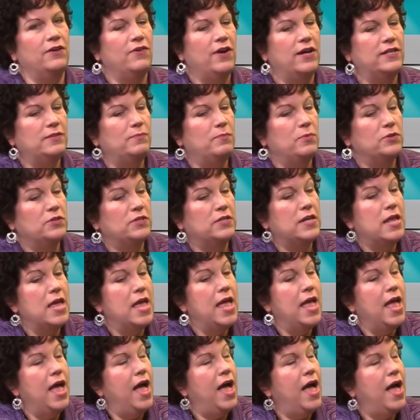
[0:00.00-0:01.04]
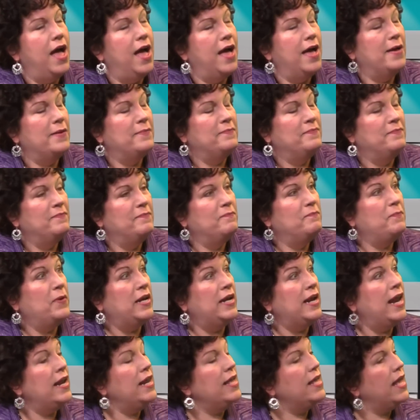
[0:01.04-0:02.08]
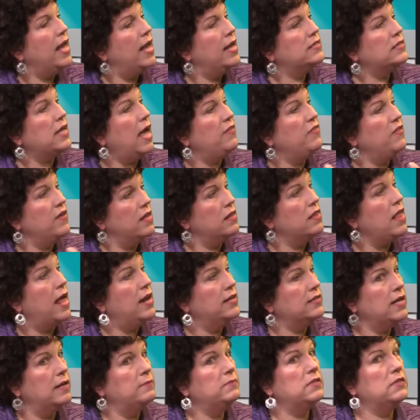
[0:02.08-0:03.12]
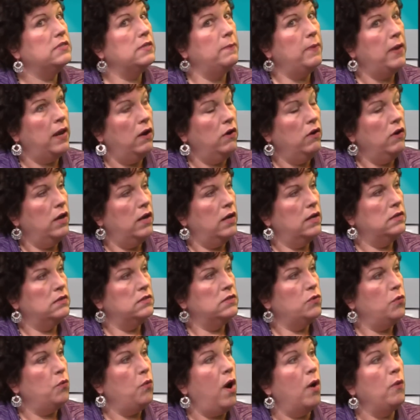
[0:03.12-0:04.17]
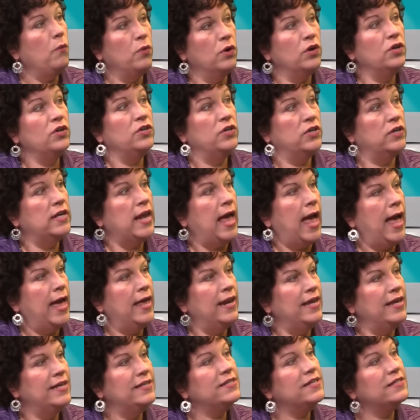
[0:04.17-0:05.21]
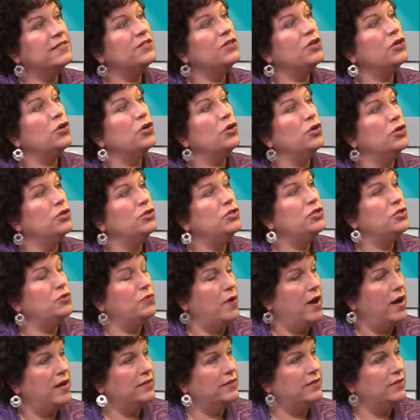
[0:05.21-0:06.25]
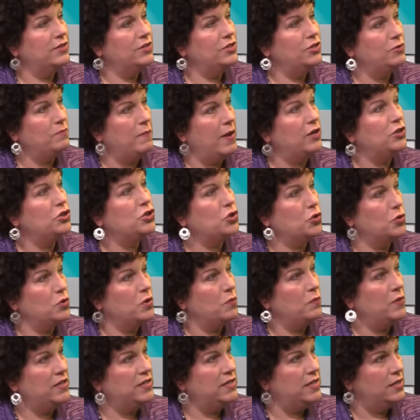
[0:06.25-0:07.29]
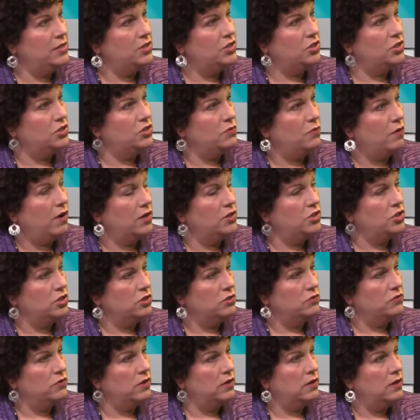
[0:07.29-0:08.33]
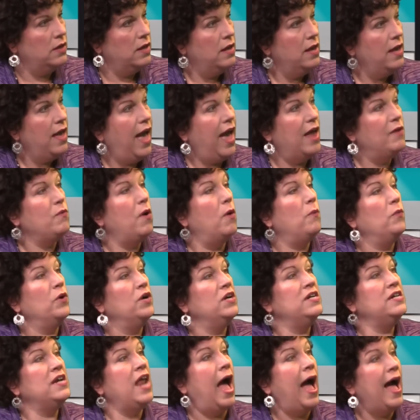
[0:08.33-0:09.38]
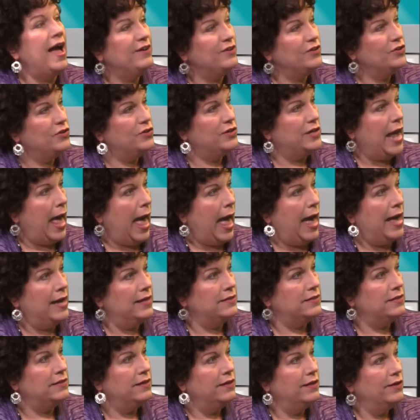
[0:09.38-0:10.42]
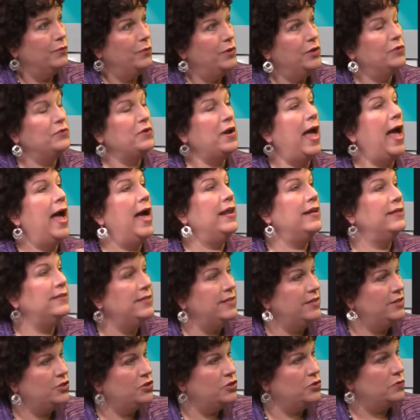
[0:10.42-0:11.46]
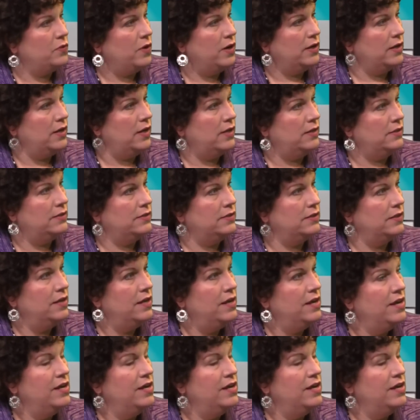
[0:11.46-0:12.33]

a crazy person. Um, but in any case, I think a lot of times as a parent, what we're good at, it doesn't occur to us to make sure that we teach it to our children. And what we're not good at, we don't know how to teach to our kids.